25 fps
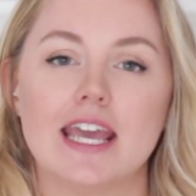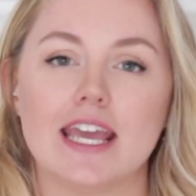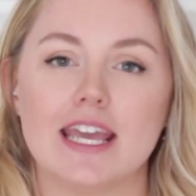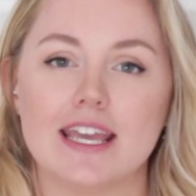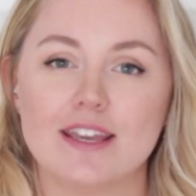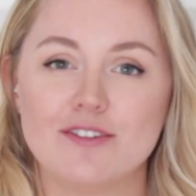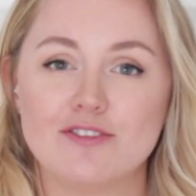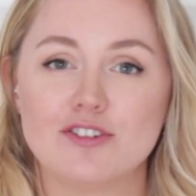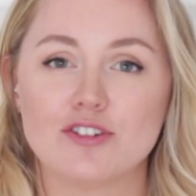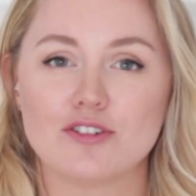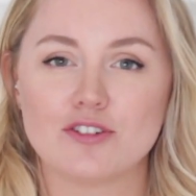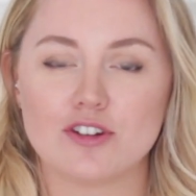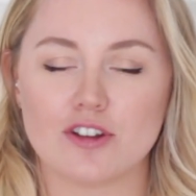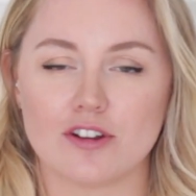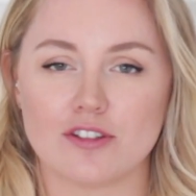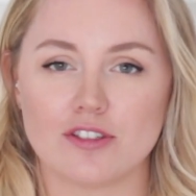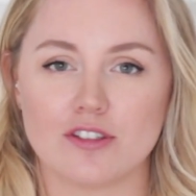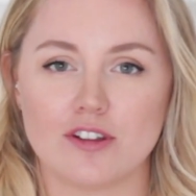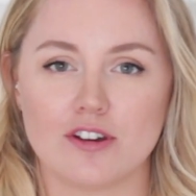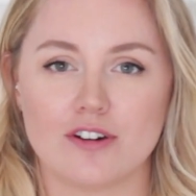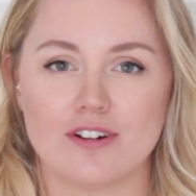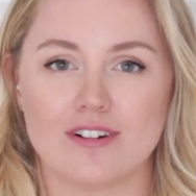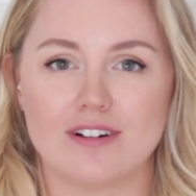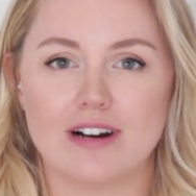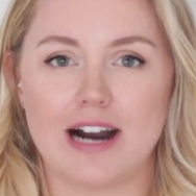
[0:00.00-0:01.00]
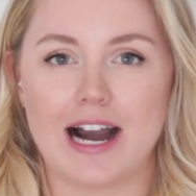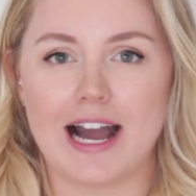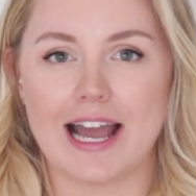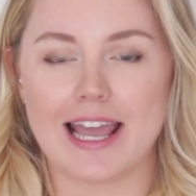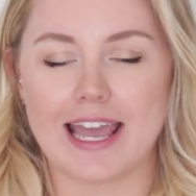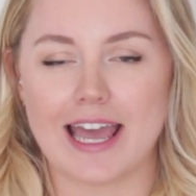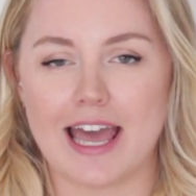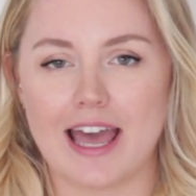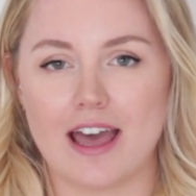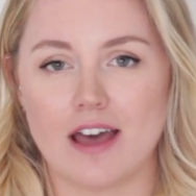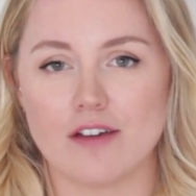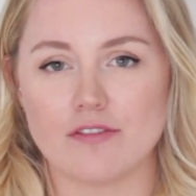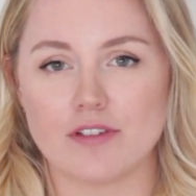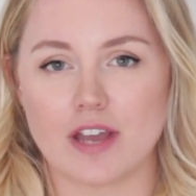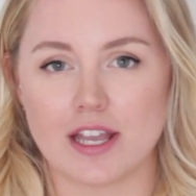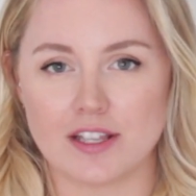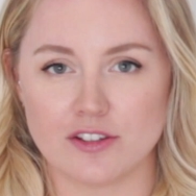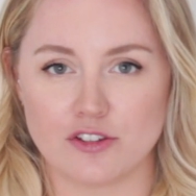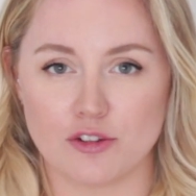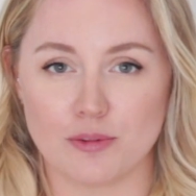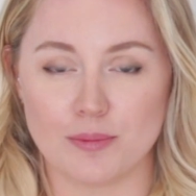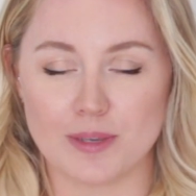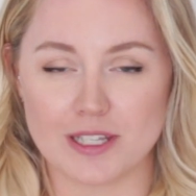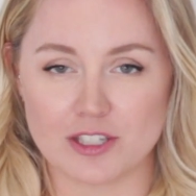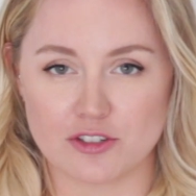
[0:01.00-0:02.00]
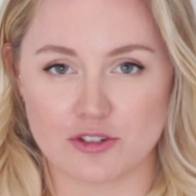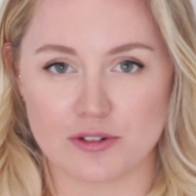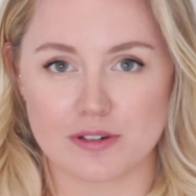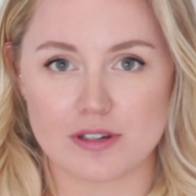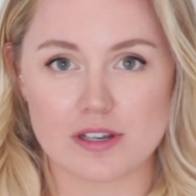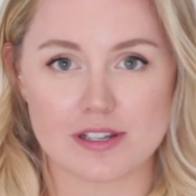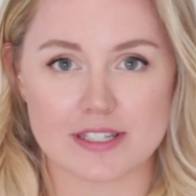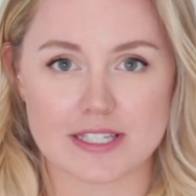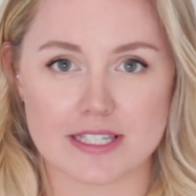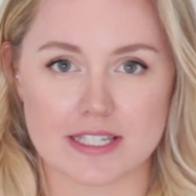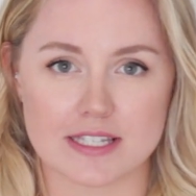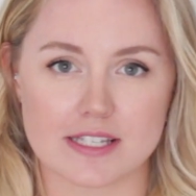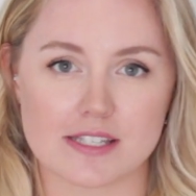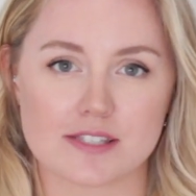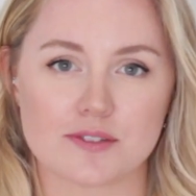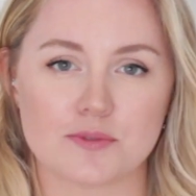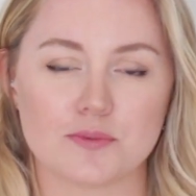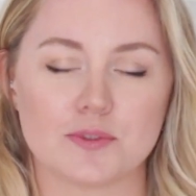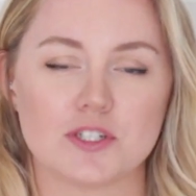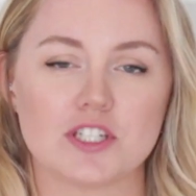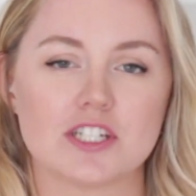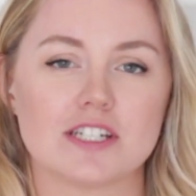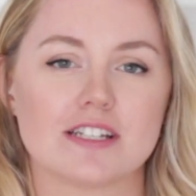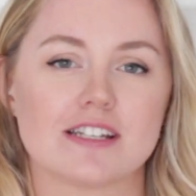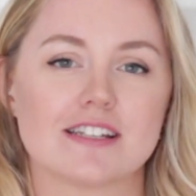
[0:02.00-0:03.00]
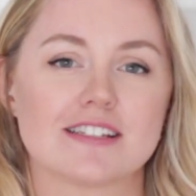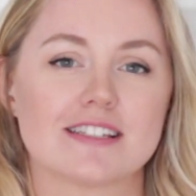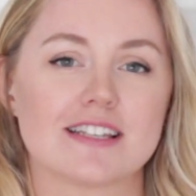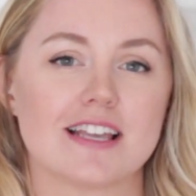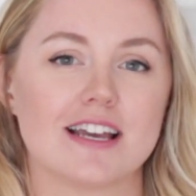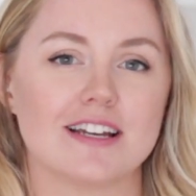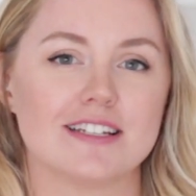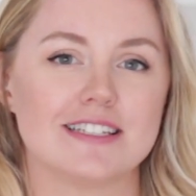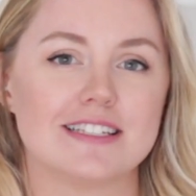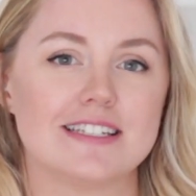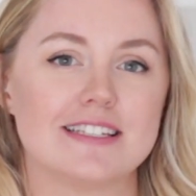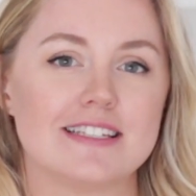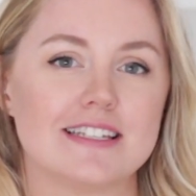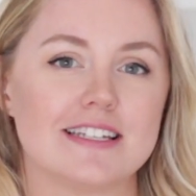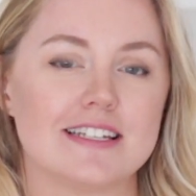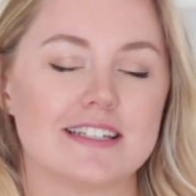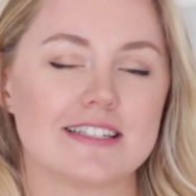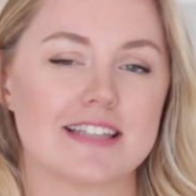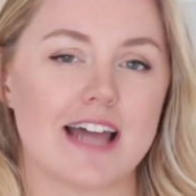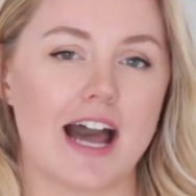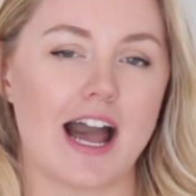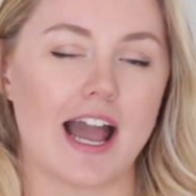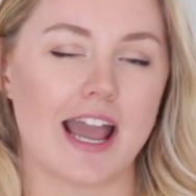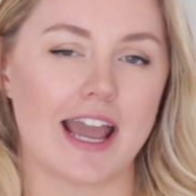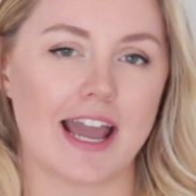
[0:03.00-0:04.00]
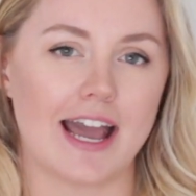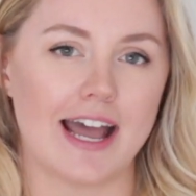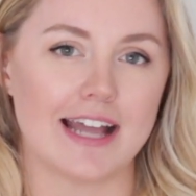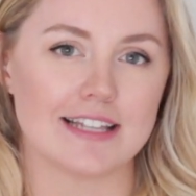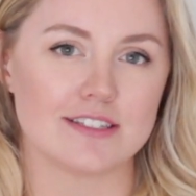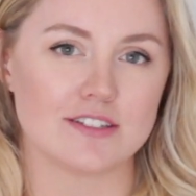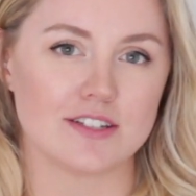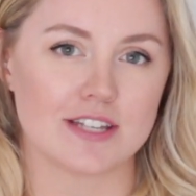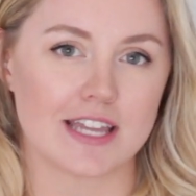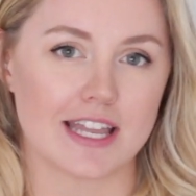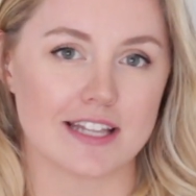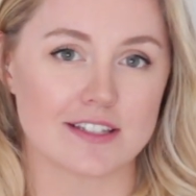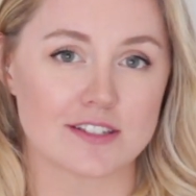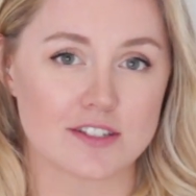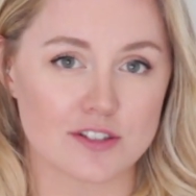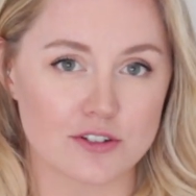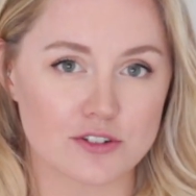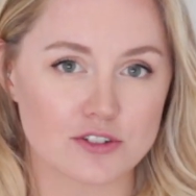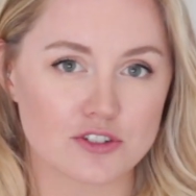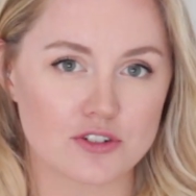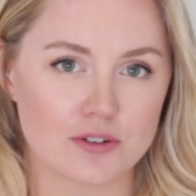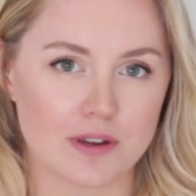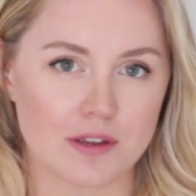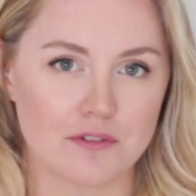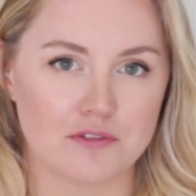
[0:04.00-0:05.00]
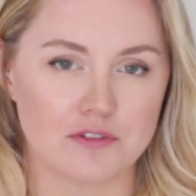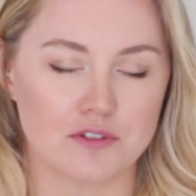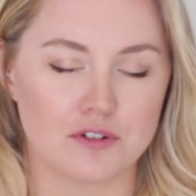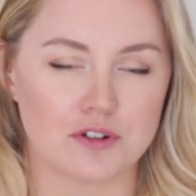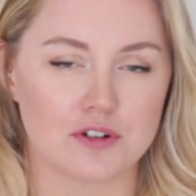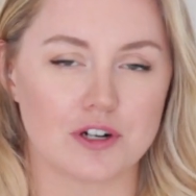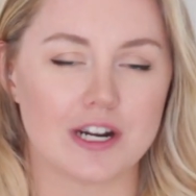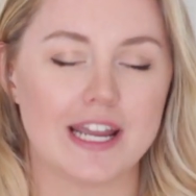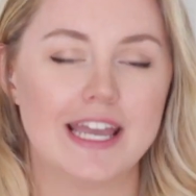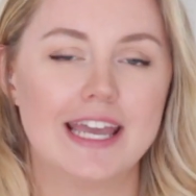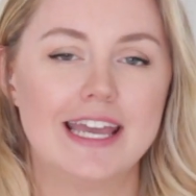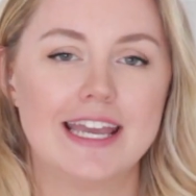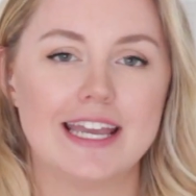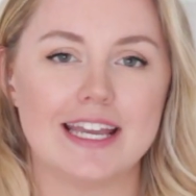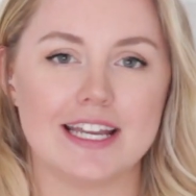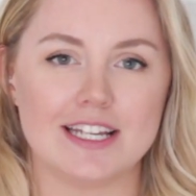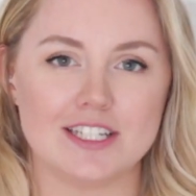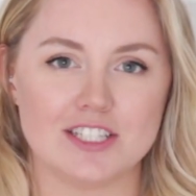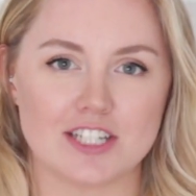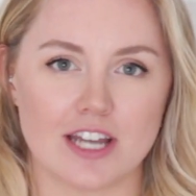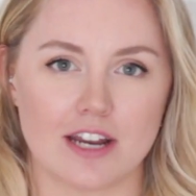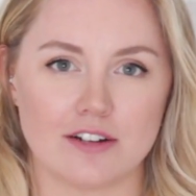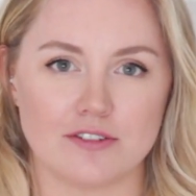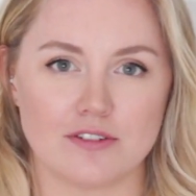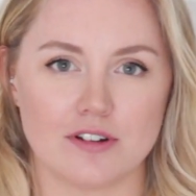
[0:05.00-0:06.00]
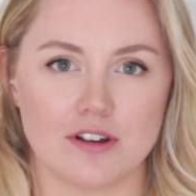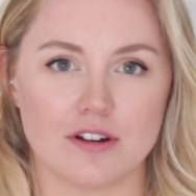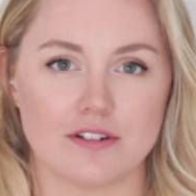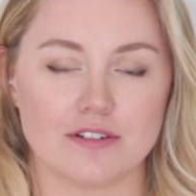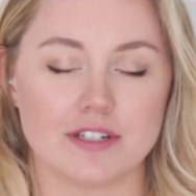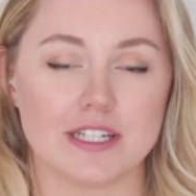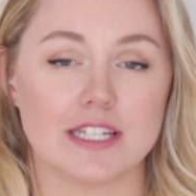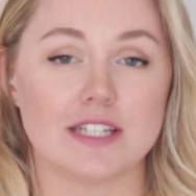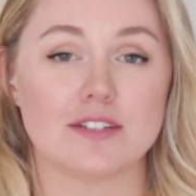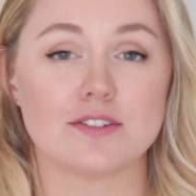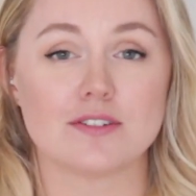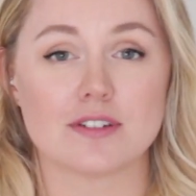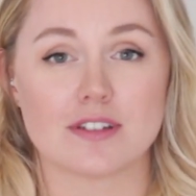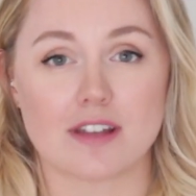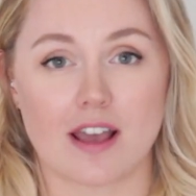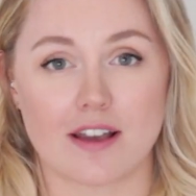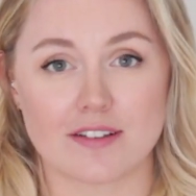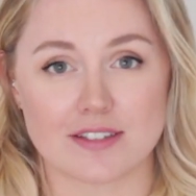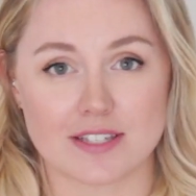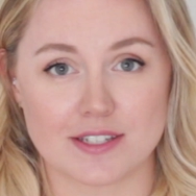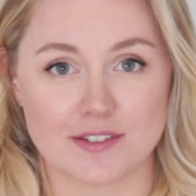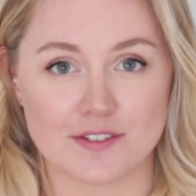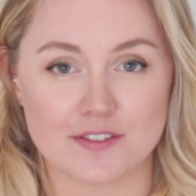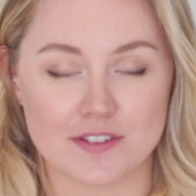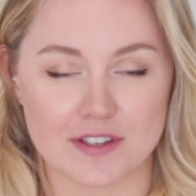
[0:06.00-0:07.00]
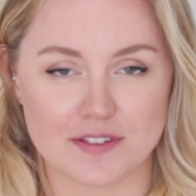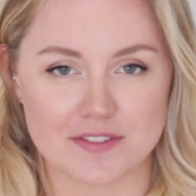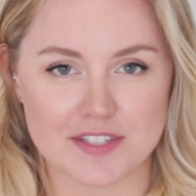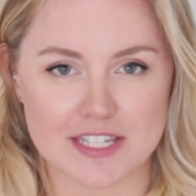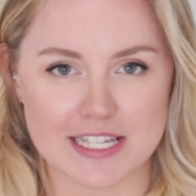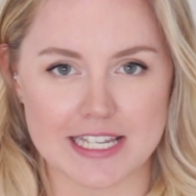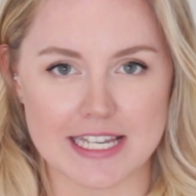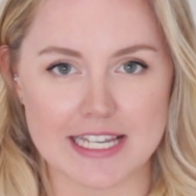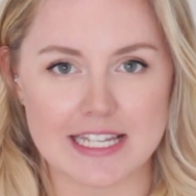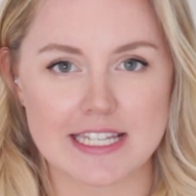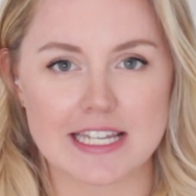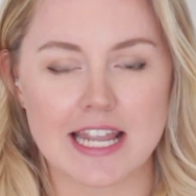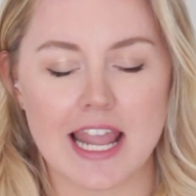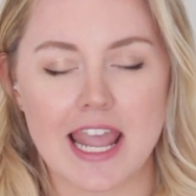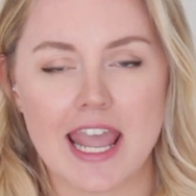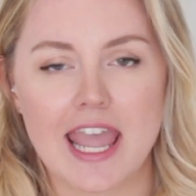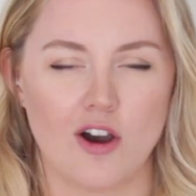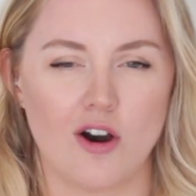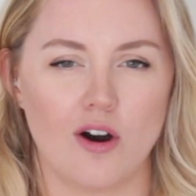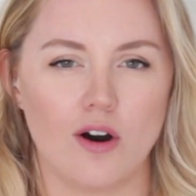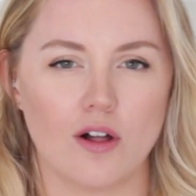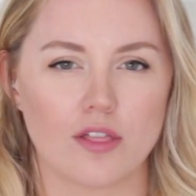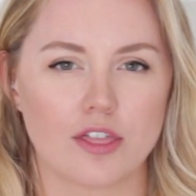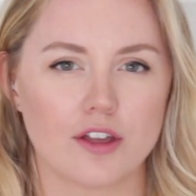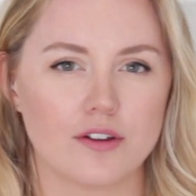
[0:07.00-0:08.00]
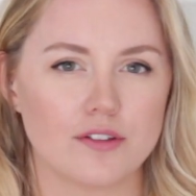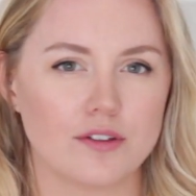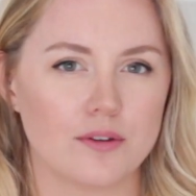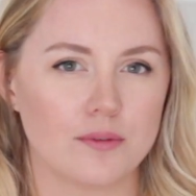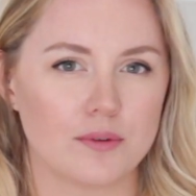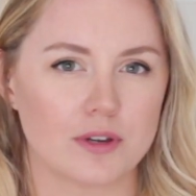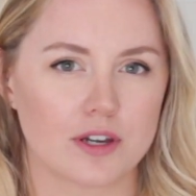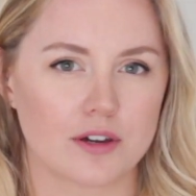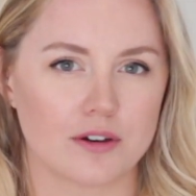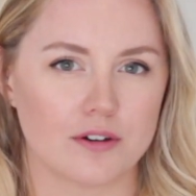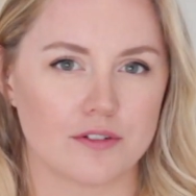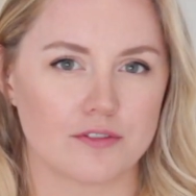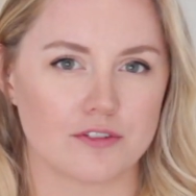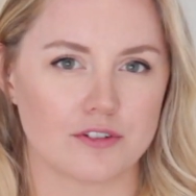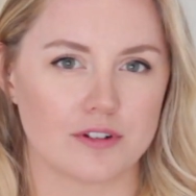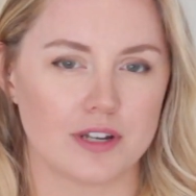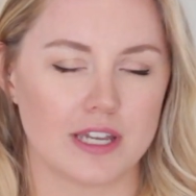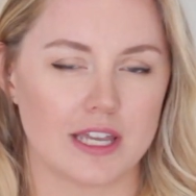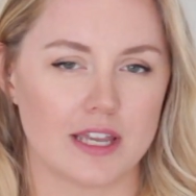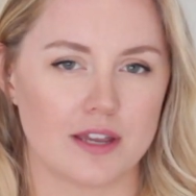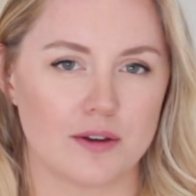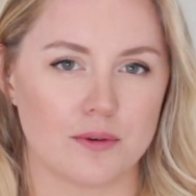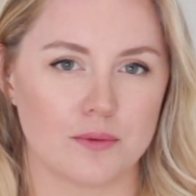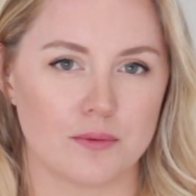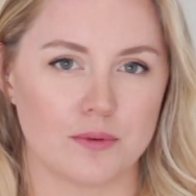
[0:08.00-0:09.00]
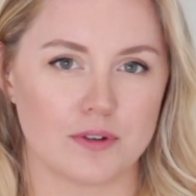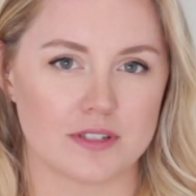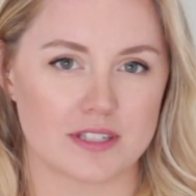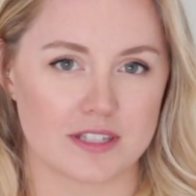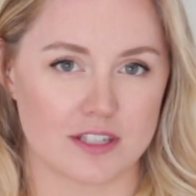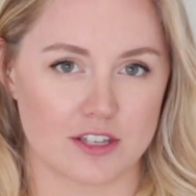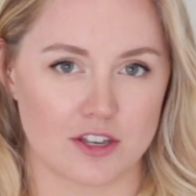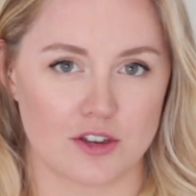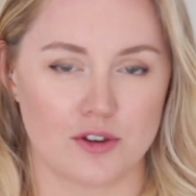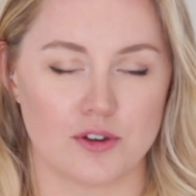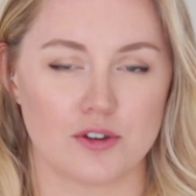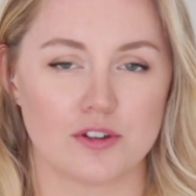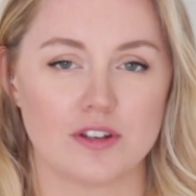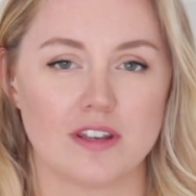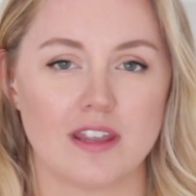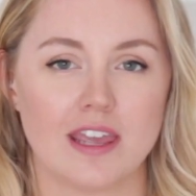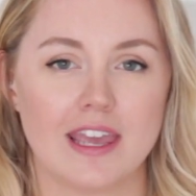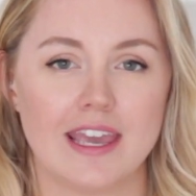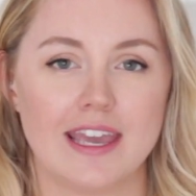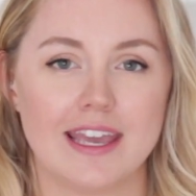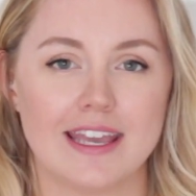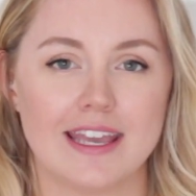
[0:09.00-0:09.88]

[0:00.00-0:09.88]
If you don't know, I have endometriosis, which is a disease that I had to get surgery for in January 2015. Although the recovery was good,